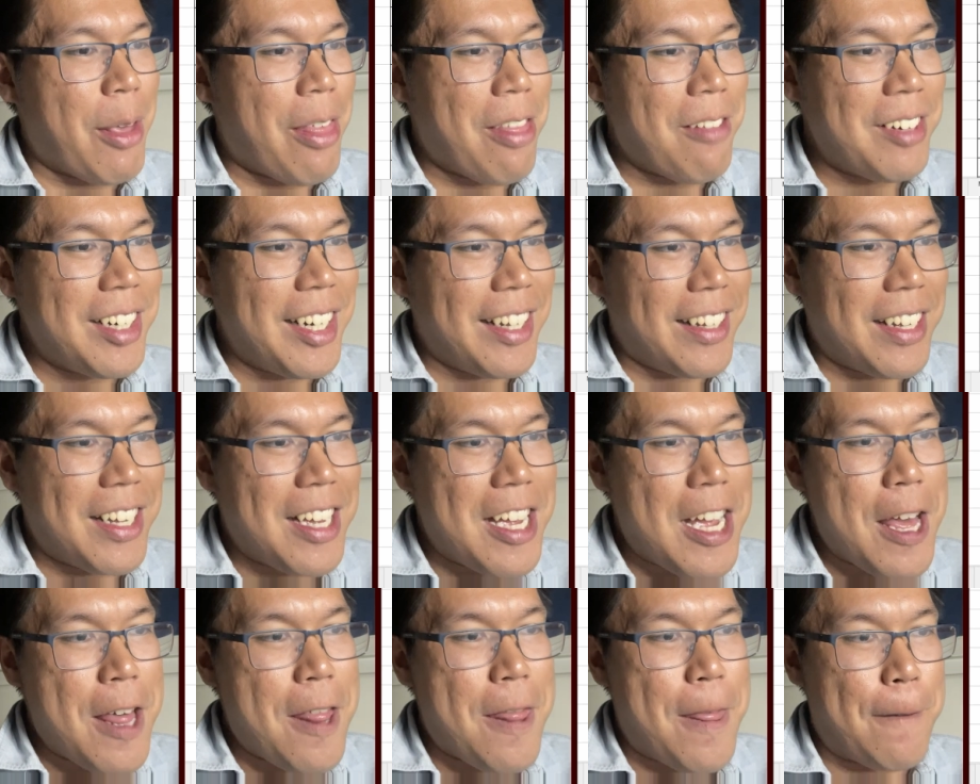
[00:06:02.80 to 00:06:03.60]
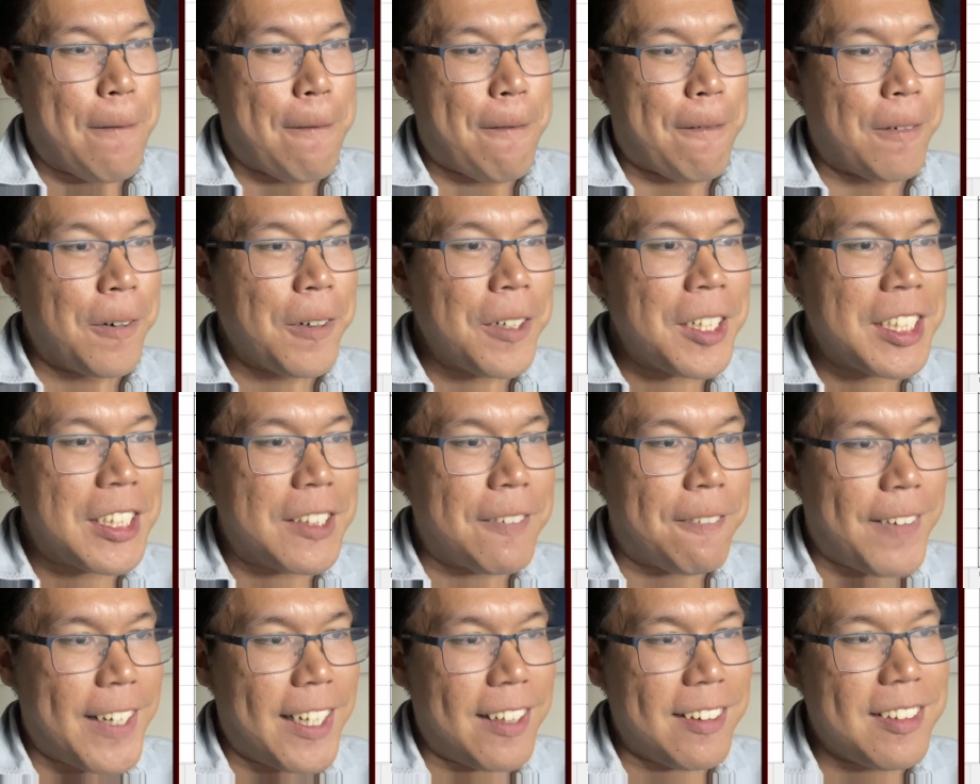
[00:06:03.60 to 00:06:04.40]
three, the
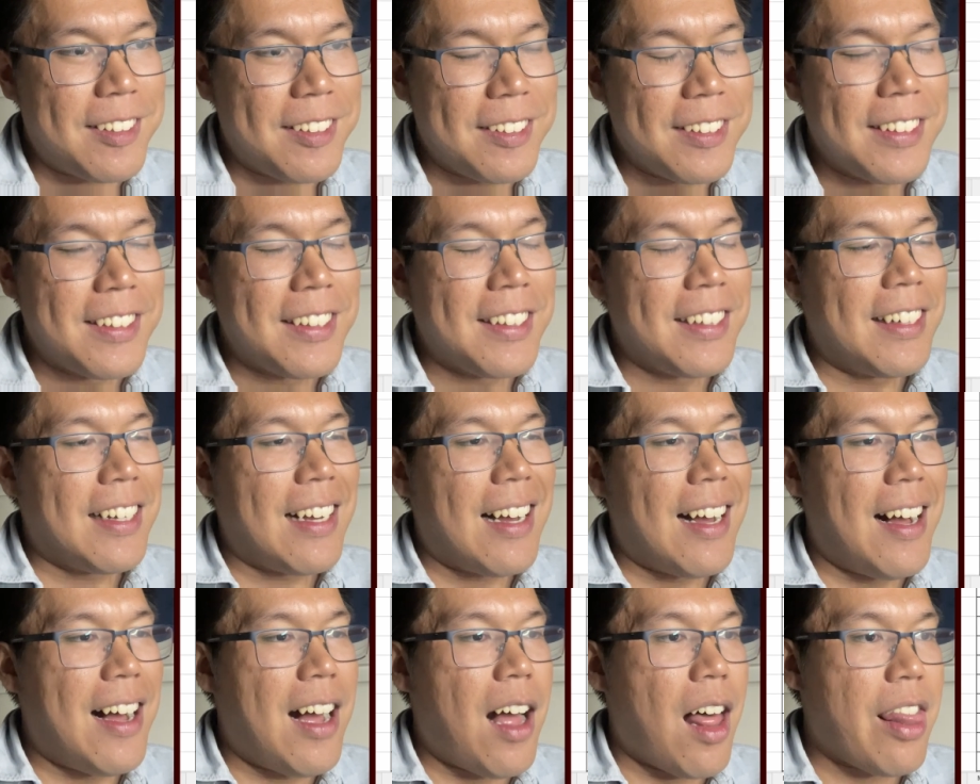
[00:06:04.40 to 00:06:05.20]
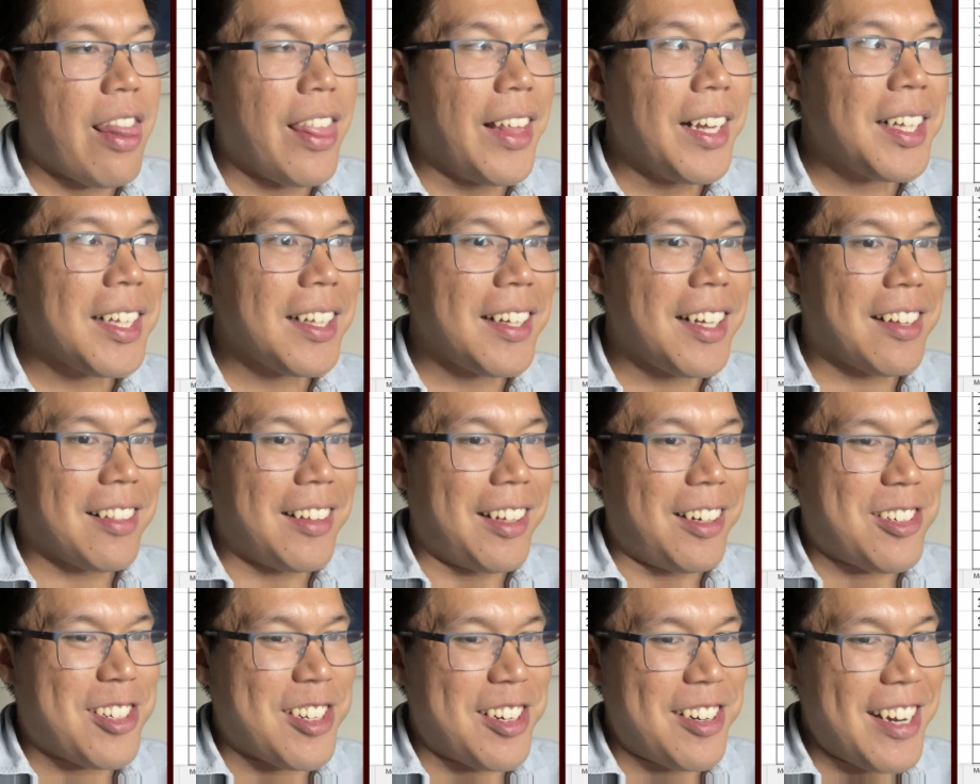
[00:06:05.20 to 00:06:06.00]
Frostvelt. Uh, this is
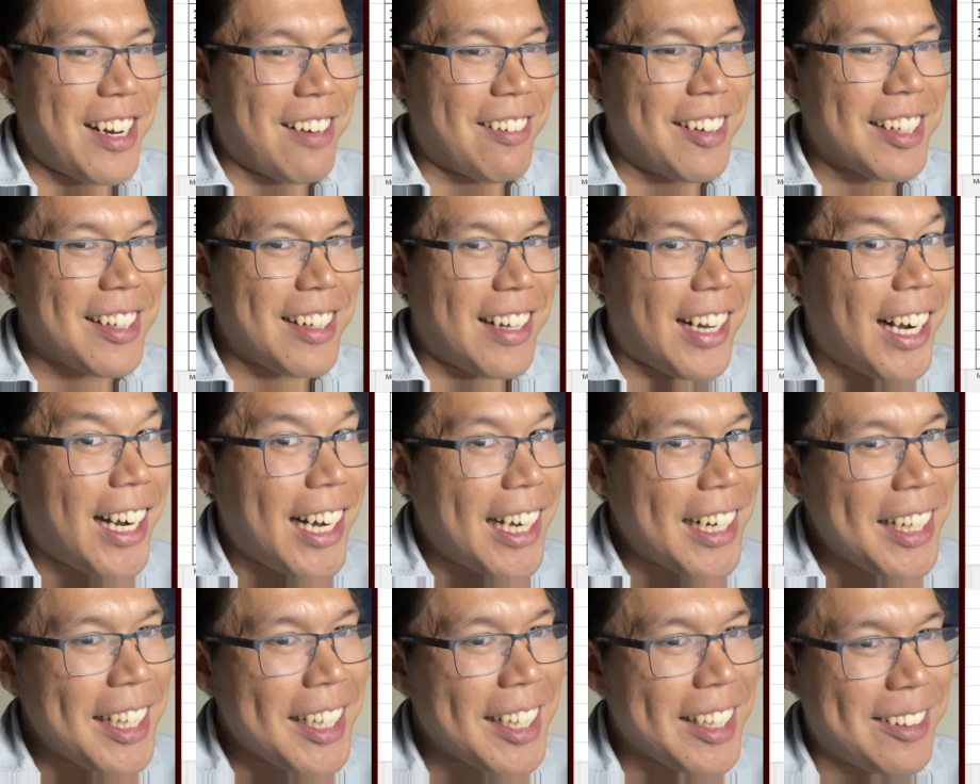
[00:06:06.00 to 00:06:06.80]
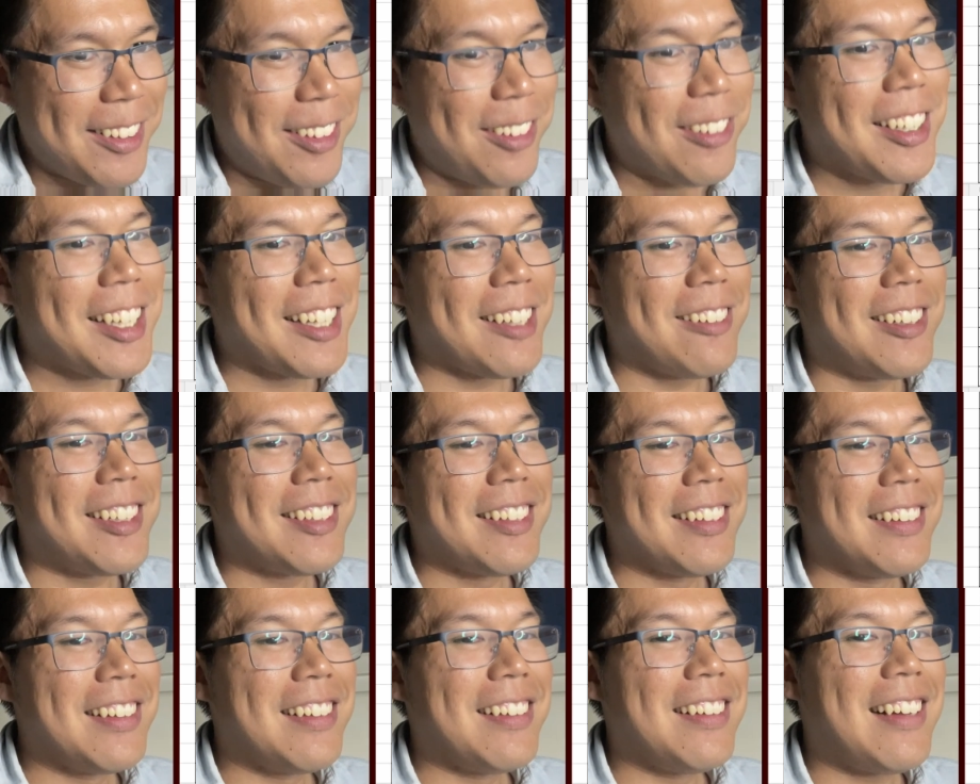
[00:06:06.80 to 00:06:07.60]
the generic ice
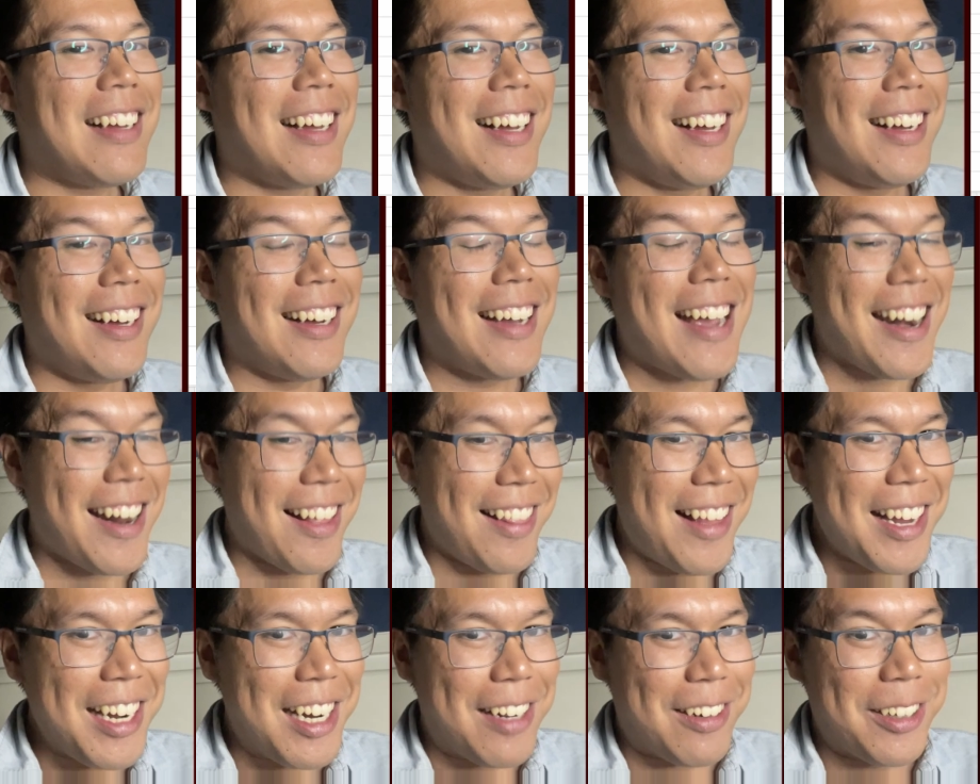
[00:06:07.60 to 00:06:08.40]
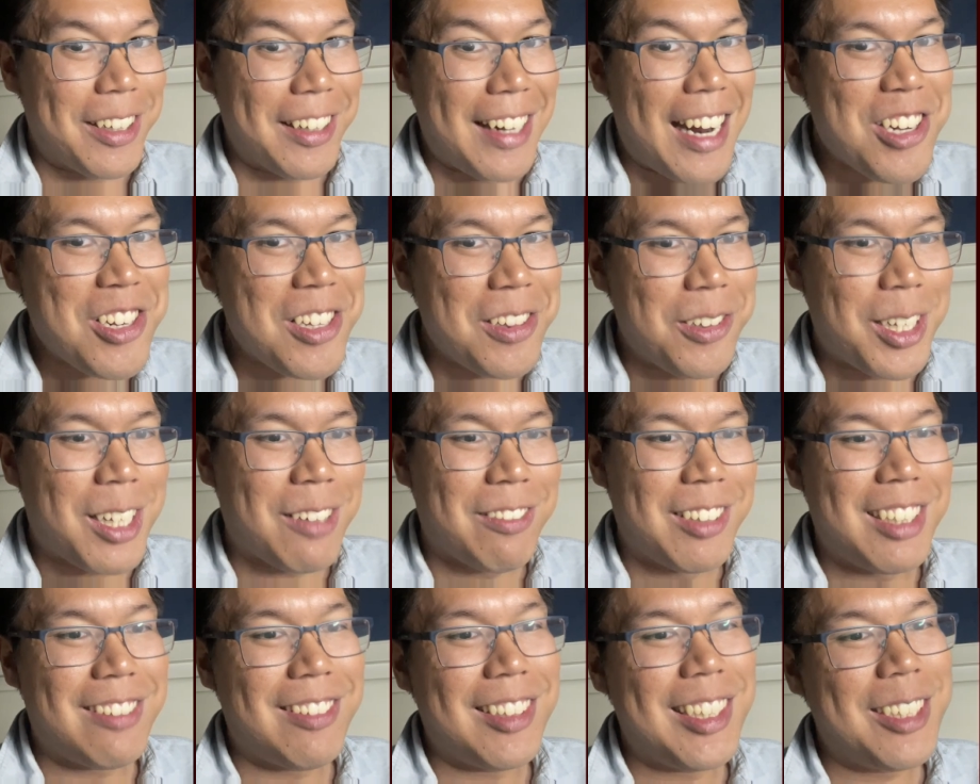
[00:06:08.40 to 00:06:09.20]
longsword. Uh, and I like it because it actually looks
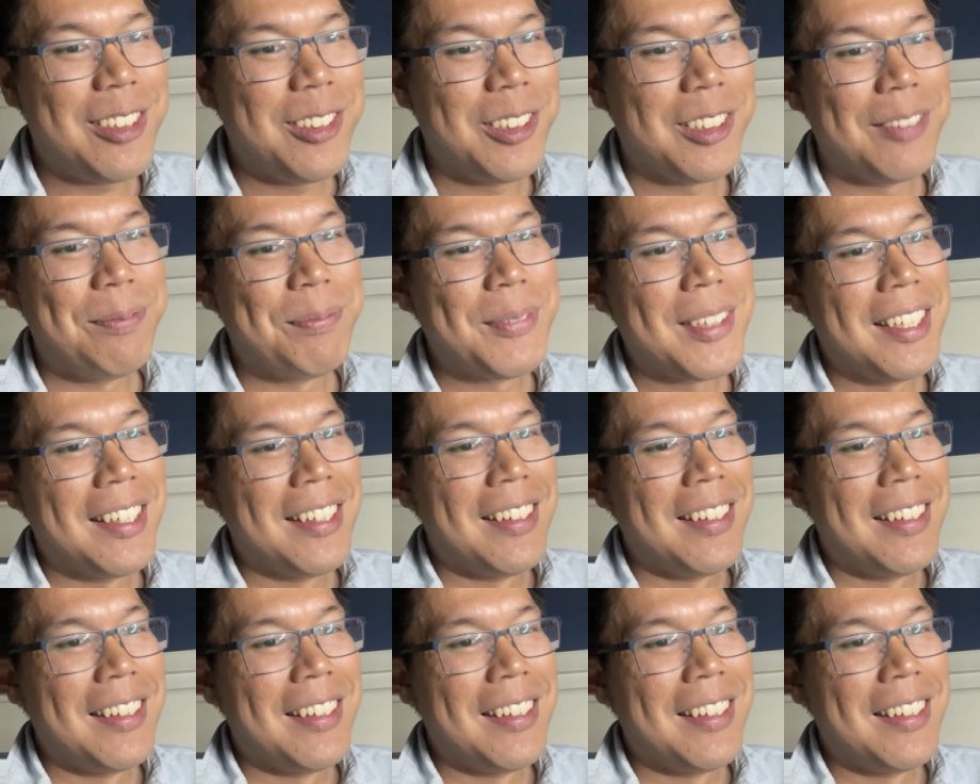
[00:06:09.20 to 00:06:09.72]
really, really cool.